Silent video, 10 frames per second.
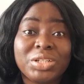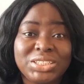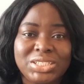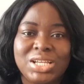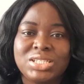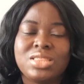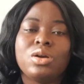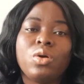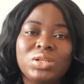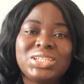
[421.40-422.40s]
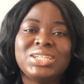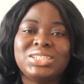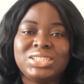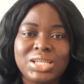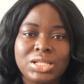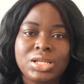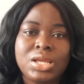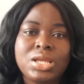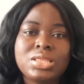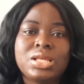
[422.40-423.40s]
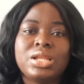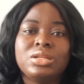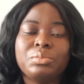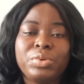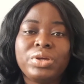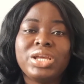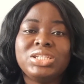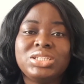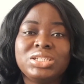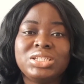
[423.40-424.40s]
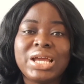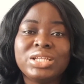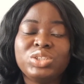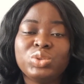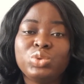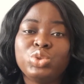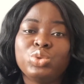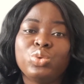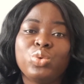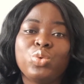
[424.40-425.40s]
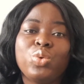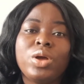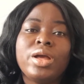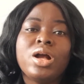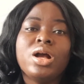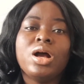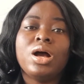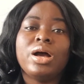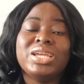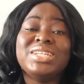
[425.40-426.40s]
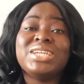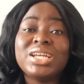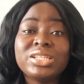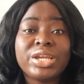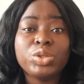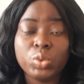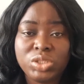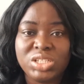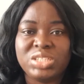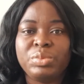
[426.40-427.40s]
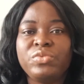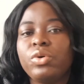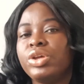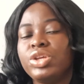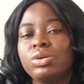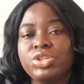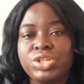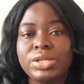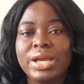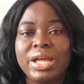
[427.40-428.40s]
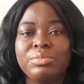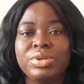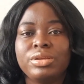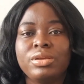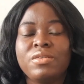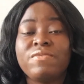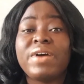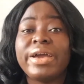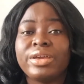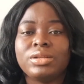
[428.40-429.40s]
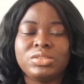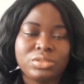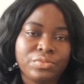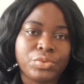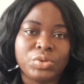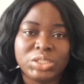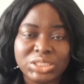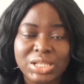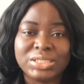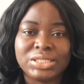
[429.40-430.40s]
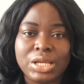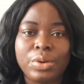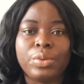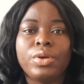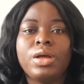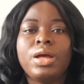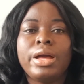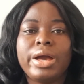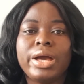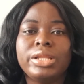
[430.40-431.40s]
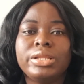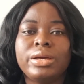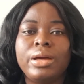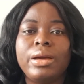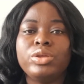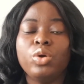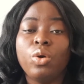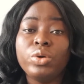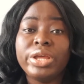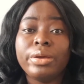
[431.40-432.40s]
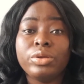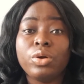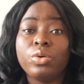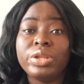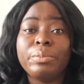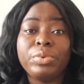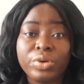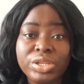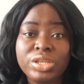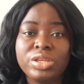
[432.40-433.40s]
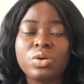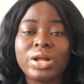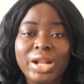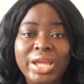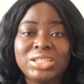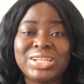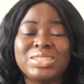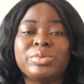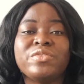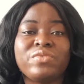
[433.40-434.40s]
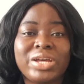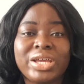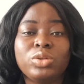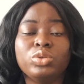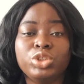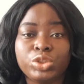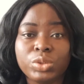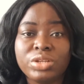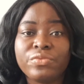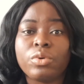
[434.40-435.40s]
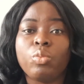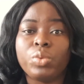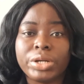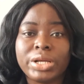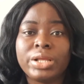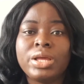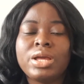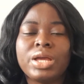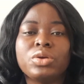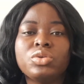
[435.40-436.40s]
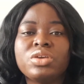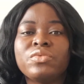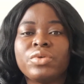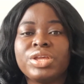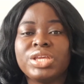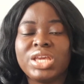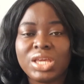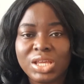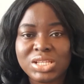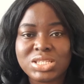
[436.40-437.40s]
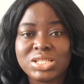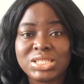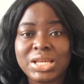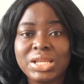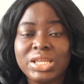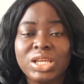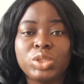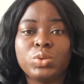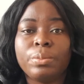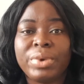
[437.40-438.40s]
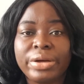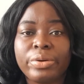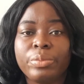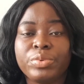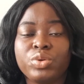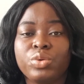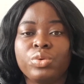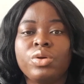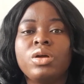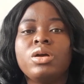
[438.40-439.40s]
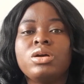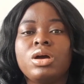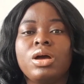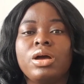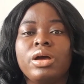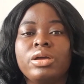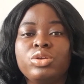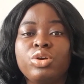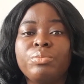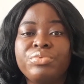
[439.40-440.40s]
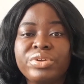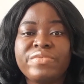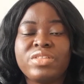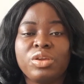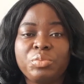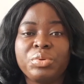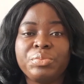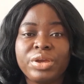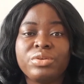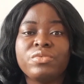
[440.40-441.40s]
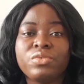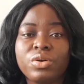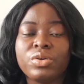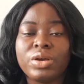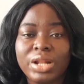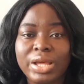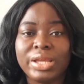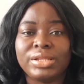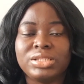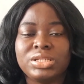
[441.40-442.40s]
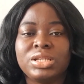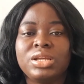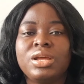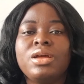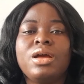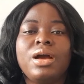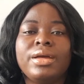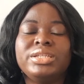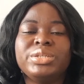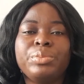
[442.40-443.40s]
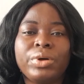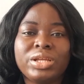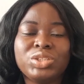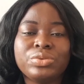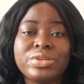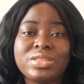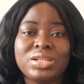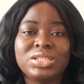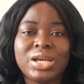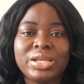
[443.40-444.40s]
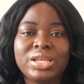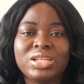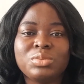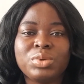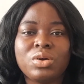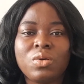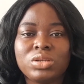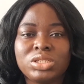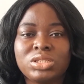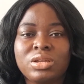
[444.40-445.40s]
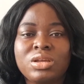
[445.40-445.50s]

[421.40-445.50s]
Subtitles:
instance, the court has said that an employer is entitled to a 10-day notice before he or she can be fired, for instance now, and your own employee, your client, has been fired unduly from work, and you're looking for a decided case to back up, your brief that you're preparing for your client. It's important to read the entire case because,